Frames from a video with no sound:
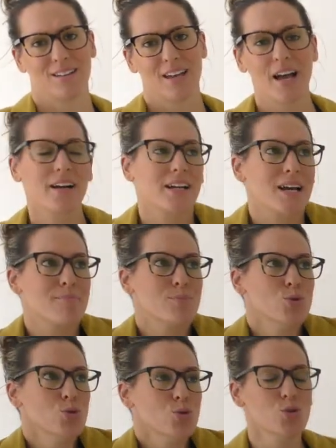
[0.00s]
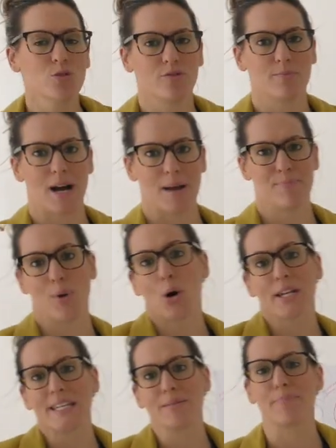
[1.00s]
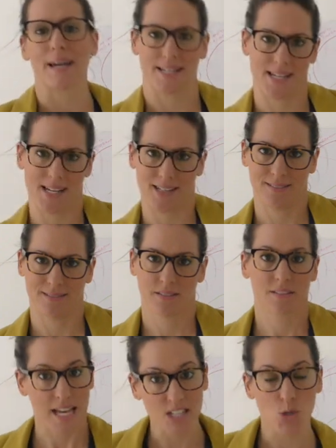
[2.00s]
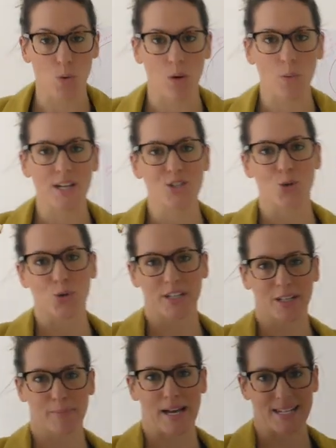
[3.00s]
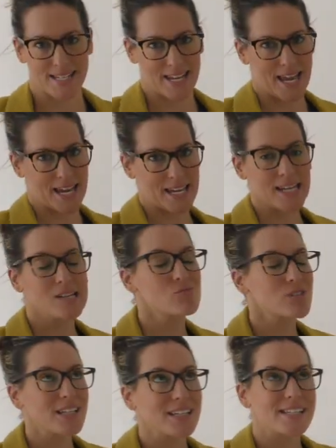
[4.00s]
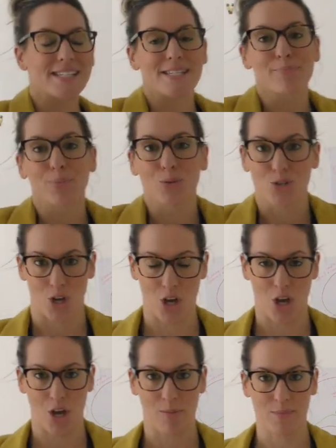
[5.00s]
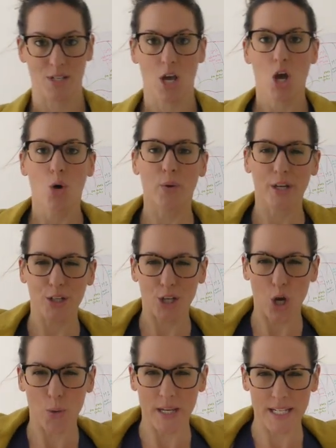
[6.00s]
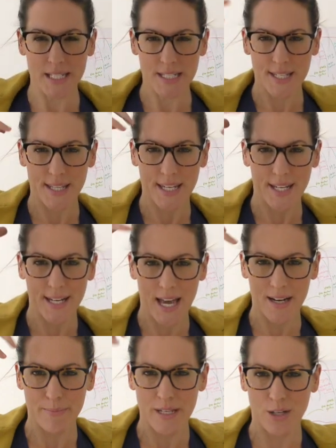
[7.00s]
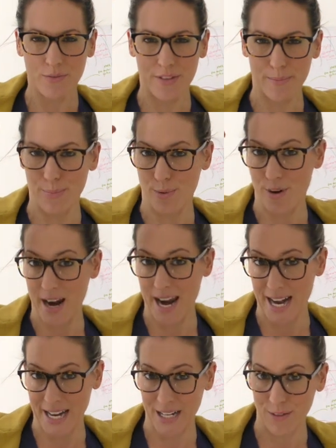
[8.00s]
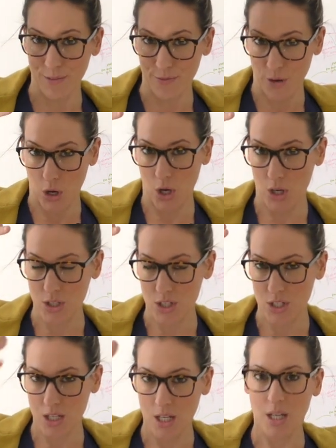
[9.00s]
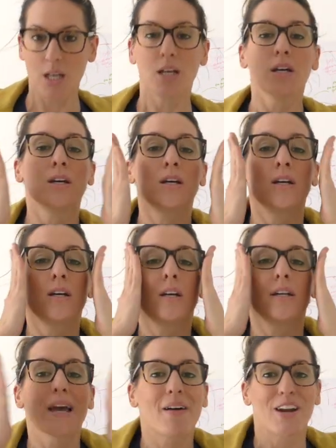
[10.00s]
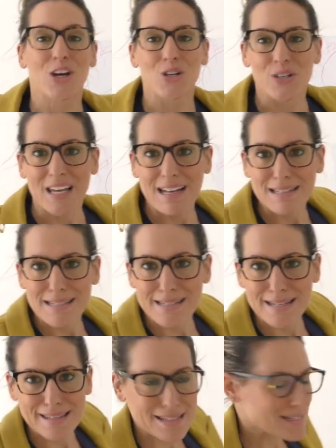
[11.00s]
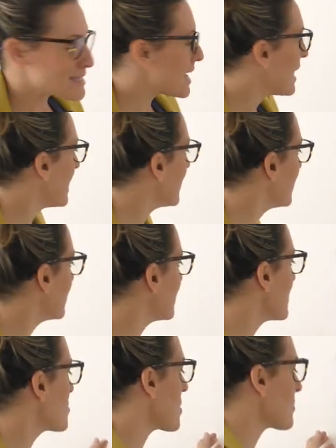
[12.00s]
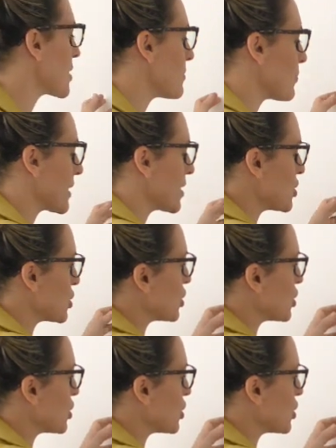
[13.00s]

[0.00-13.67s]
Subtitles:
How can I move my body better? That's what we're talking about today. In really simple terms, we're going to go into the anatomy of the brain first. Now, I know you can't see this, so I'm going to bring it to